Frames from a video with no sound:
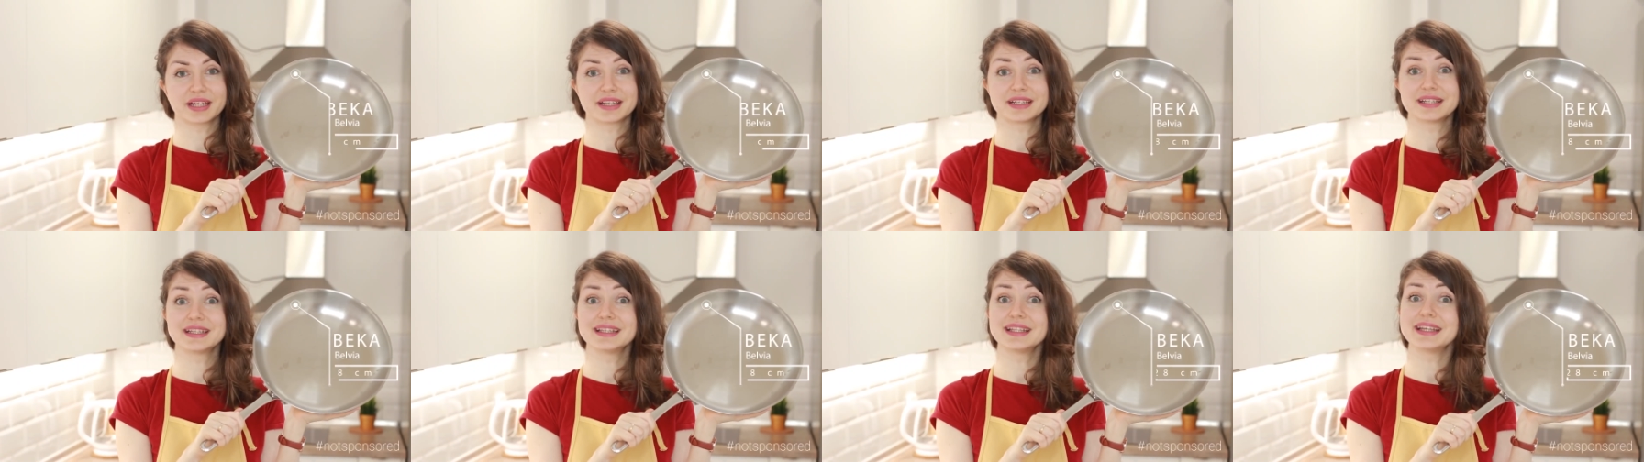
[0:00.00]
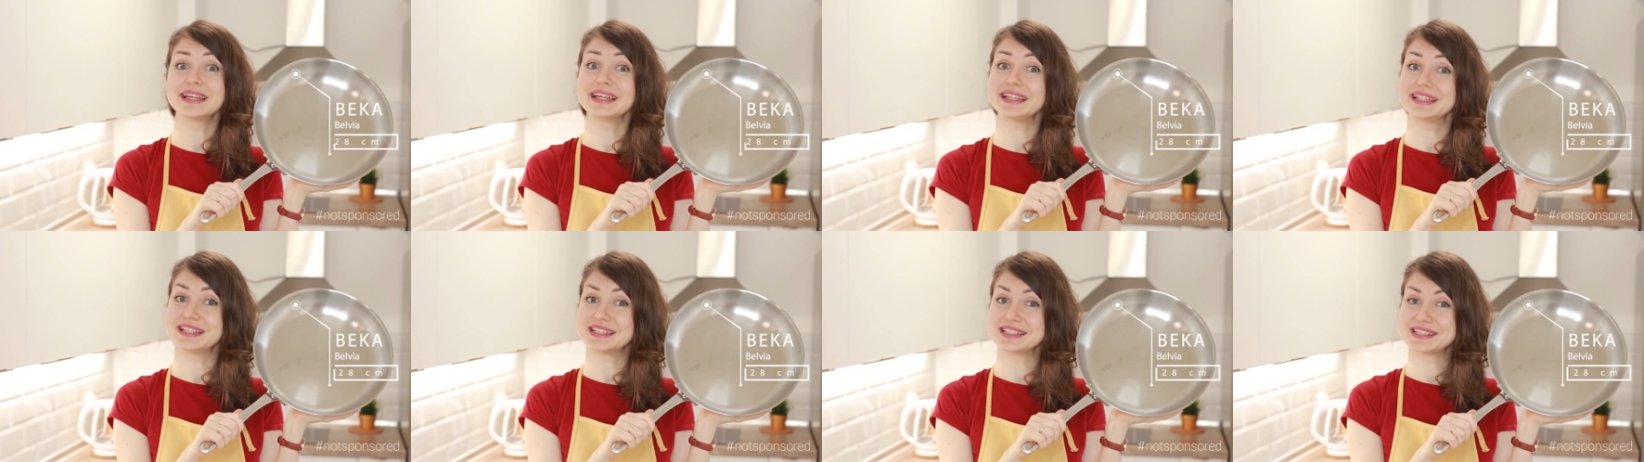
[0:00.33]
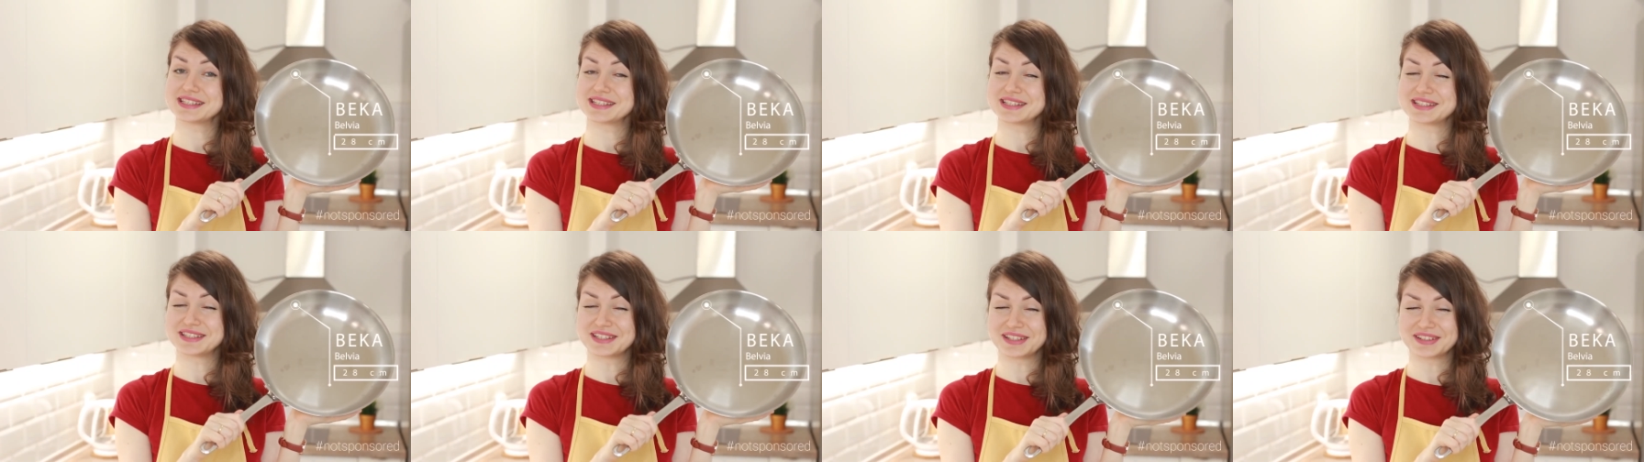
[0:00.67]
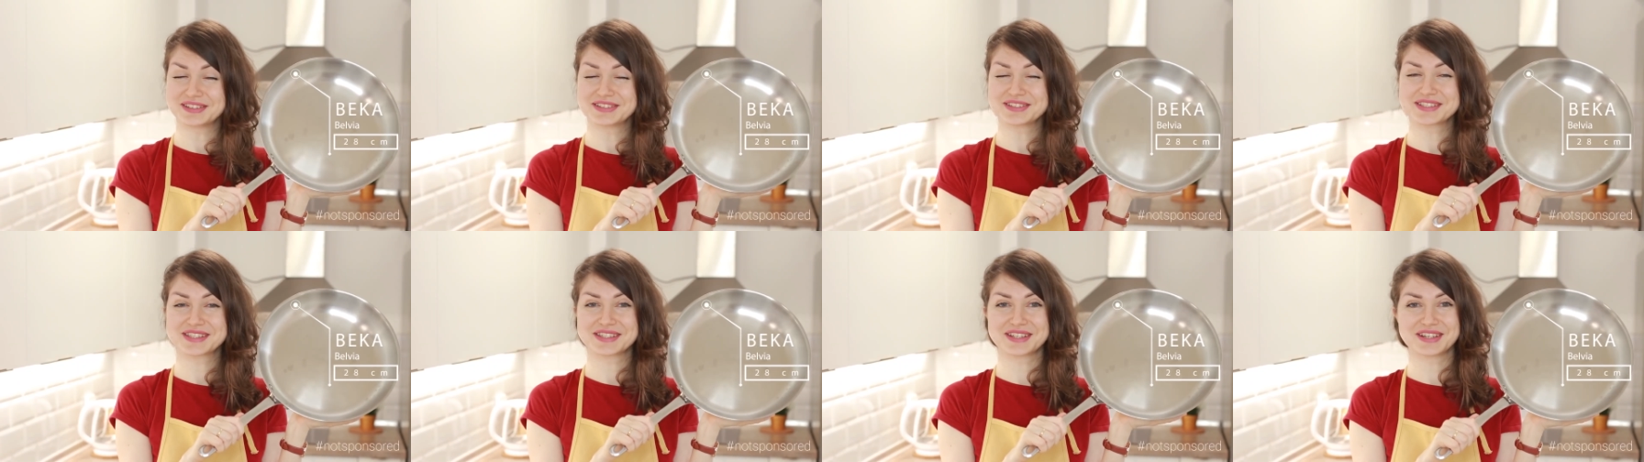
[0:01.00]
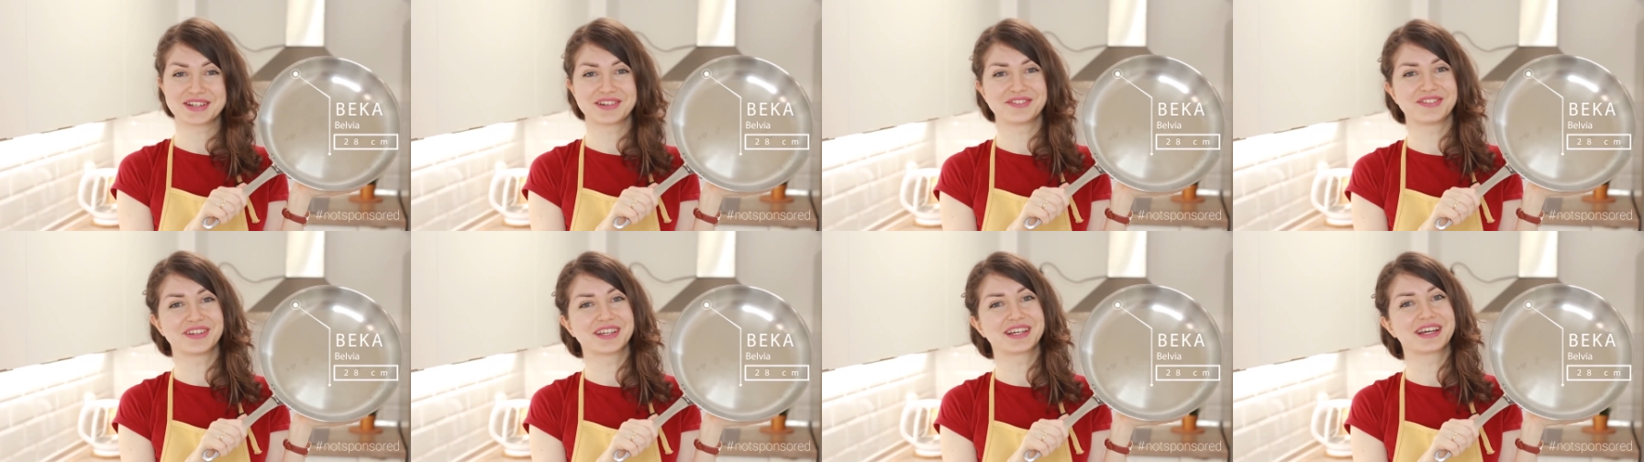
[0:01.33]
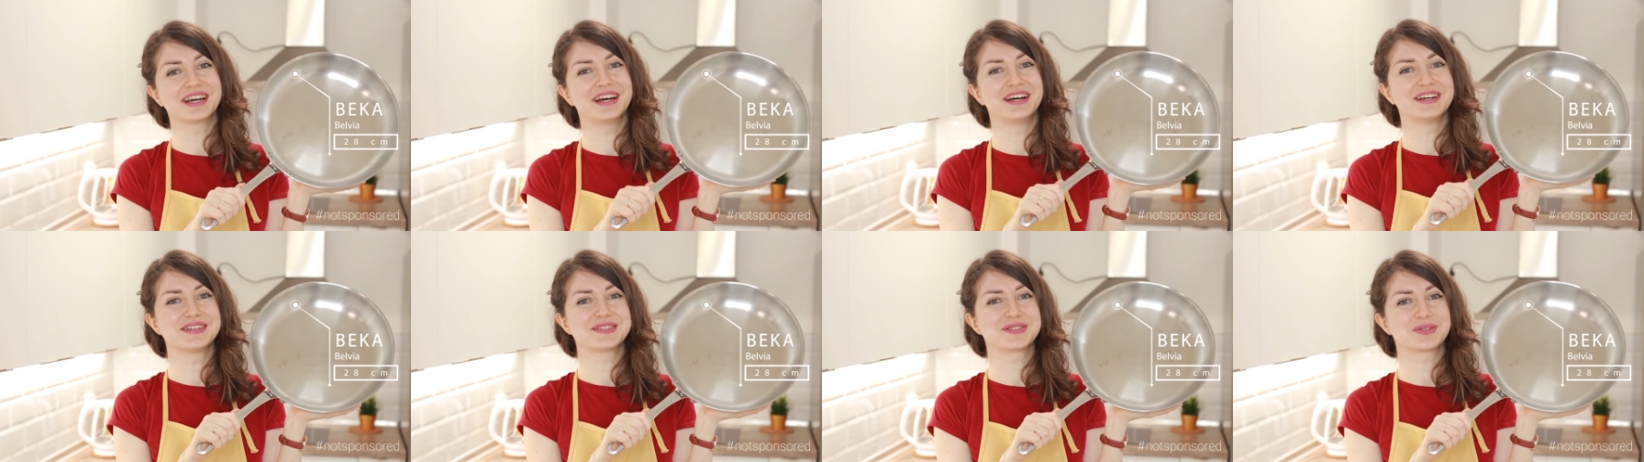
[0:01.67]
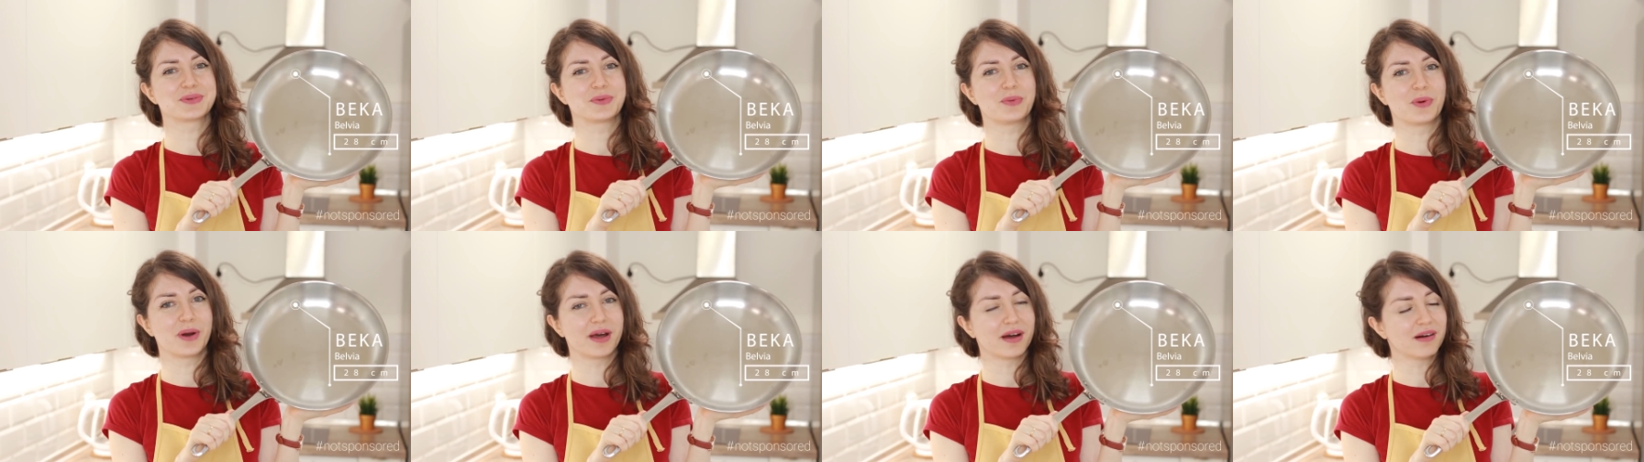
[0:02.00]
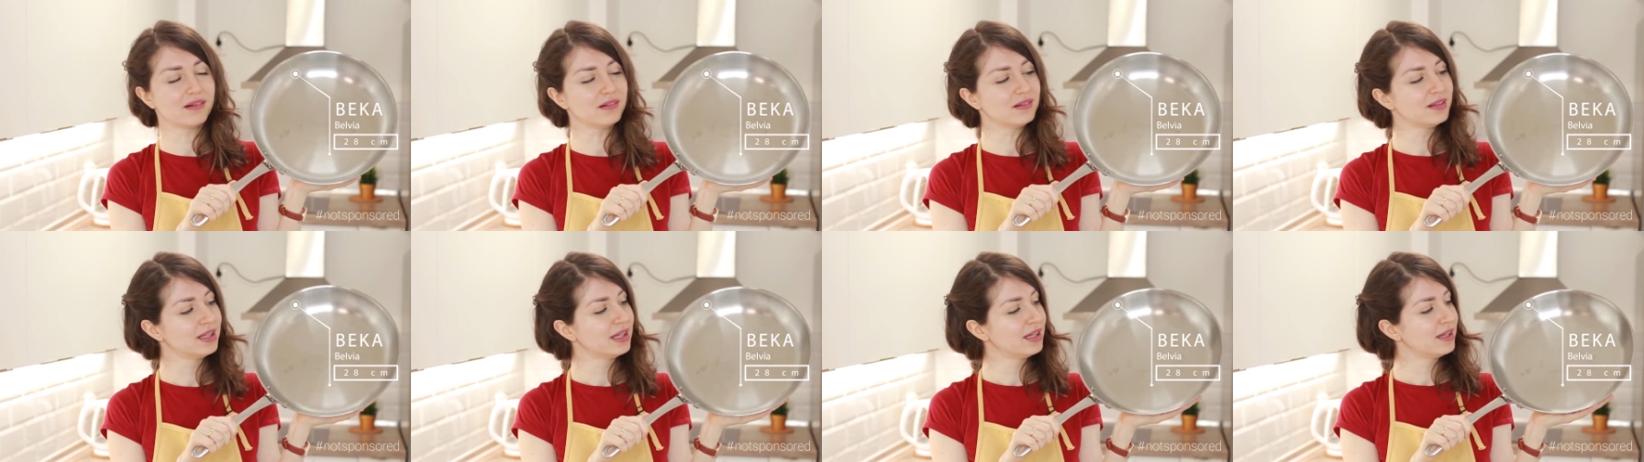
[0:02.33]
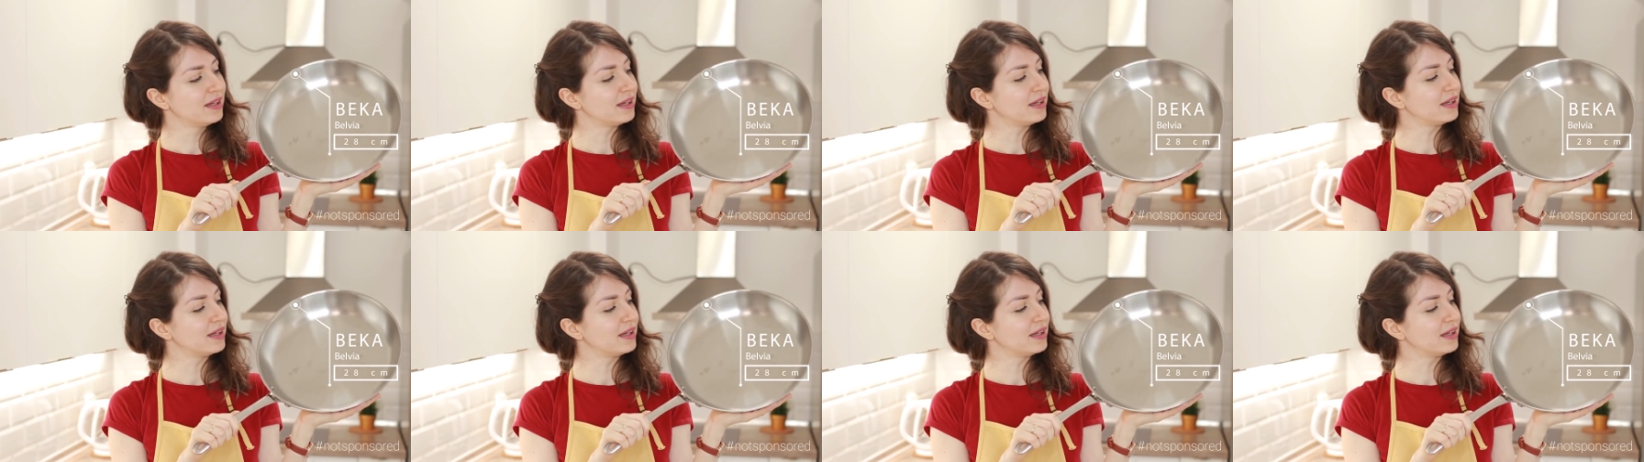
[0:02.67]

and it is still serving us well.